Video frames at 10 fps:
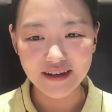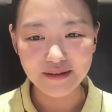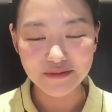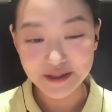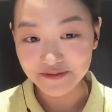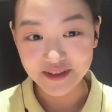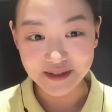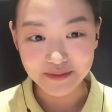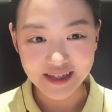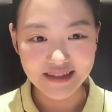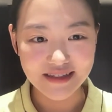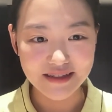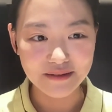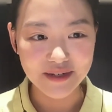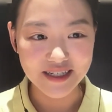Muslim-friendly places
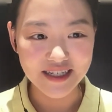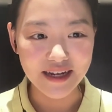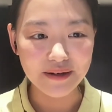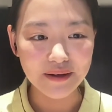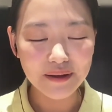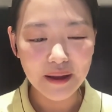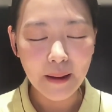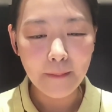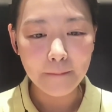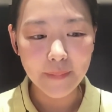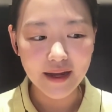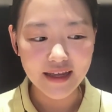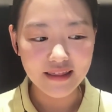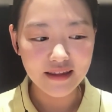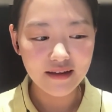on my channel, but
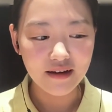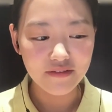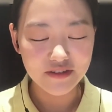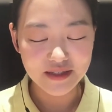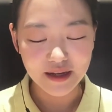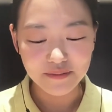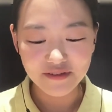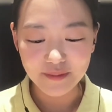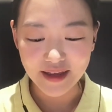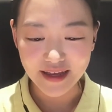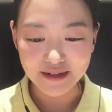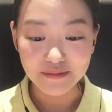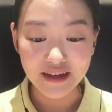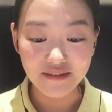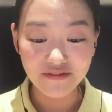I think off the top of my head,
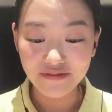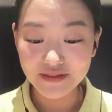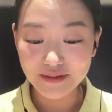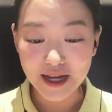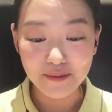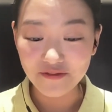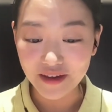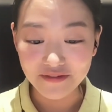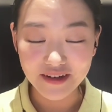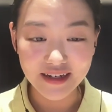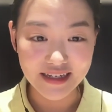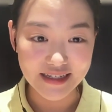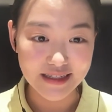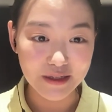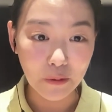my top favorite
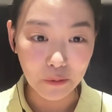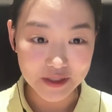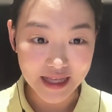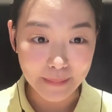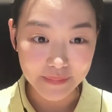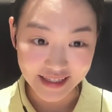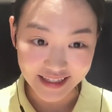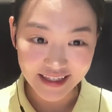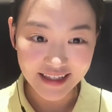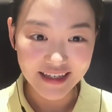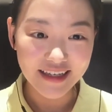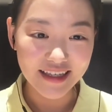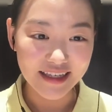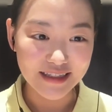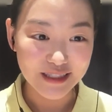is Go-sam-i
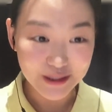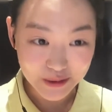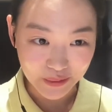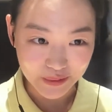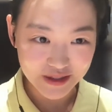in Sincho.